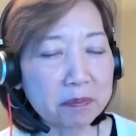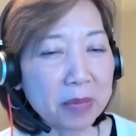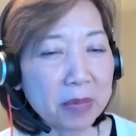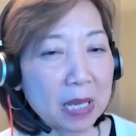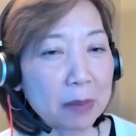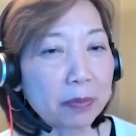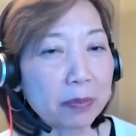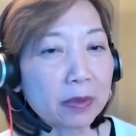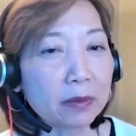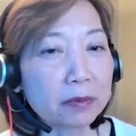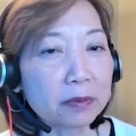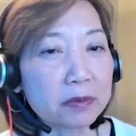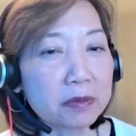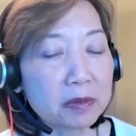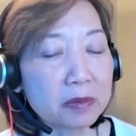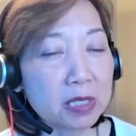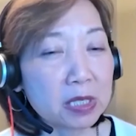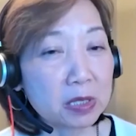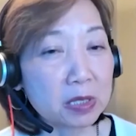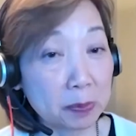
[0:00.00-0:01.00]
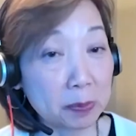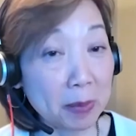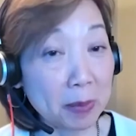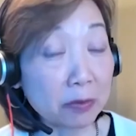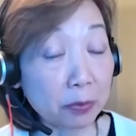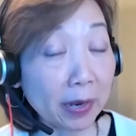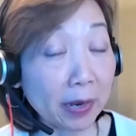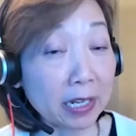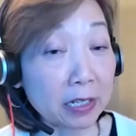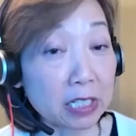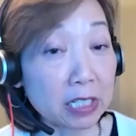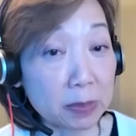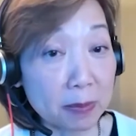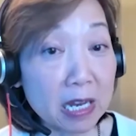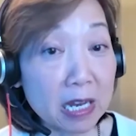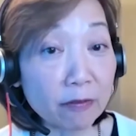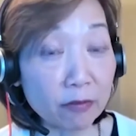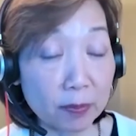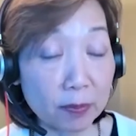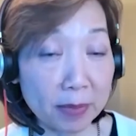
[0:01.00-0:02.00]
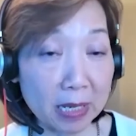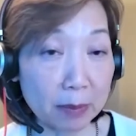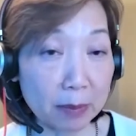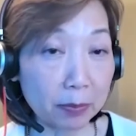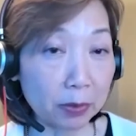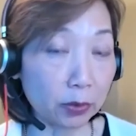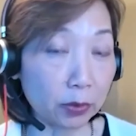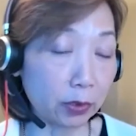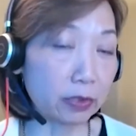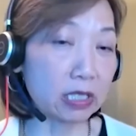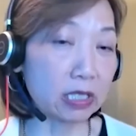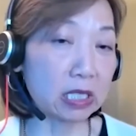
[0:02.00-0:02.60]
people speak, where I could speak for people who couldn't